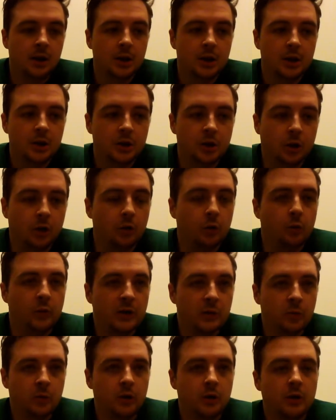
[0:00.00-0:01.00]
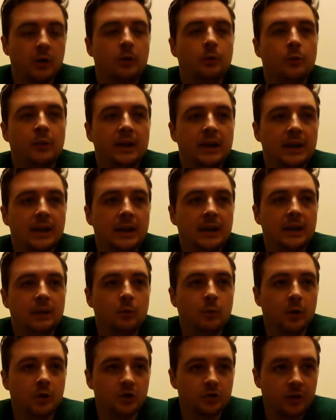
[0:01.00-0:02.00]
So we
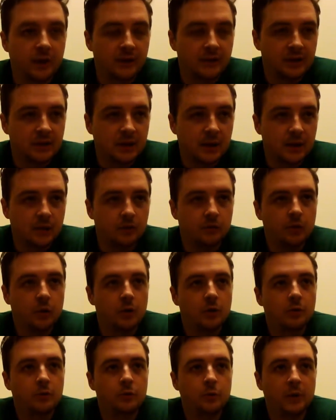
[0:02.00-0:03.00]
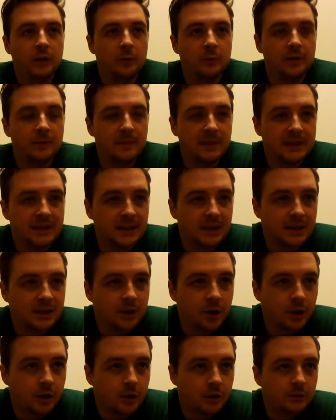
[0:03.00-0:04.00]
were driving down the road when we missed the
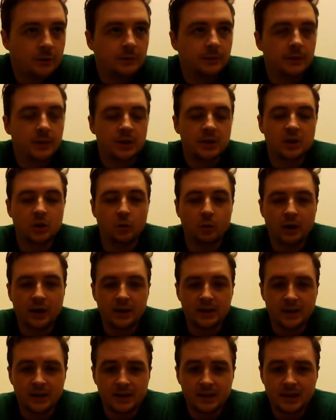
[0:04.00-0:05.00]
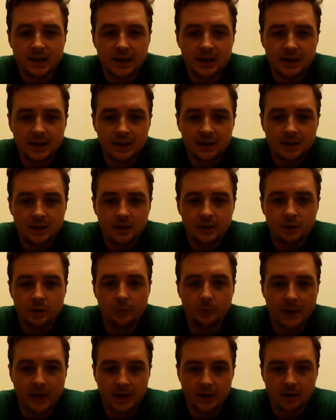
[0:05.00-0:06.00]
turn, so I decided to
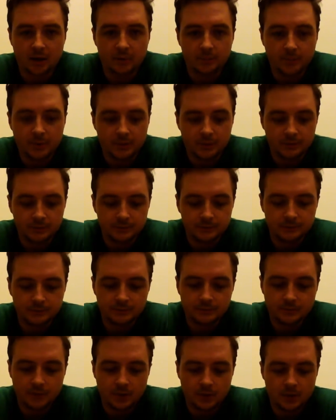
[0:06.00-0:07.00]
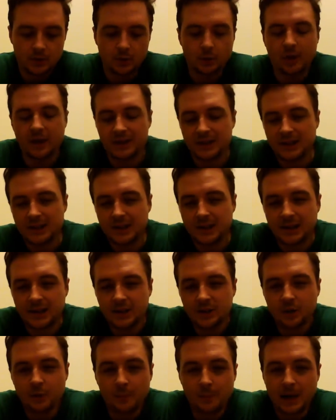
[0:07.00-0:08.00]
back up. So I
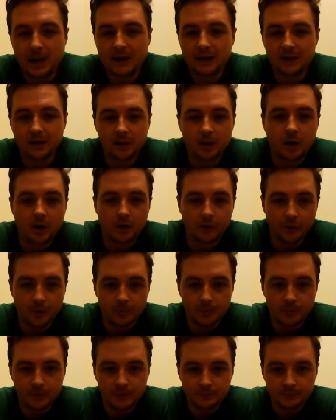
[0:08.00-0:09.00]
decided to back the car up.